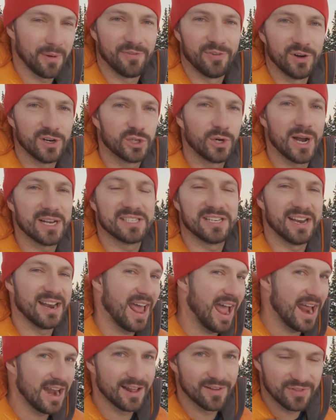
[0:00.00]
If you're interested in
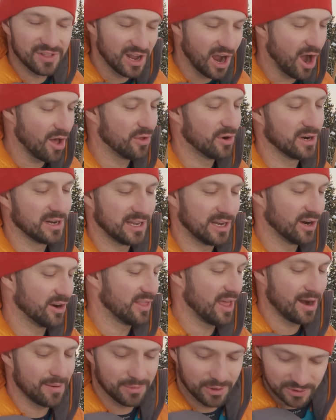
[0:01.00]
any of the other
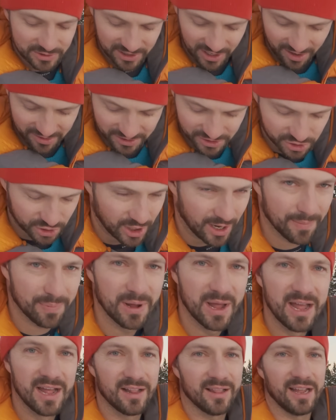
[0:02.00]
gear that I'm using on this trip,
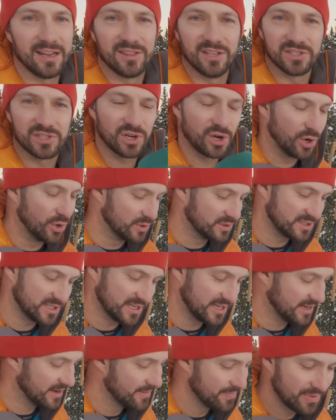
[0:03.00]
like this
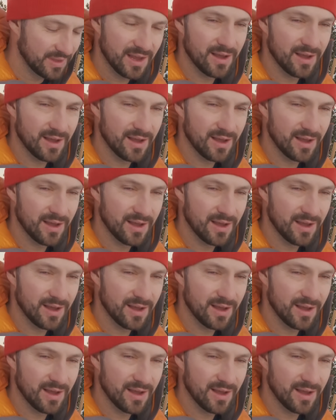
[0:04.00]
koozie,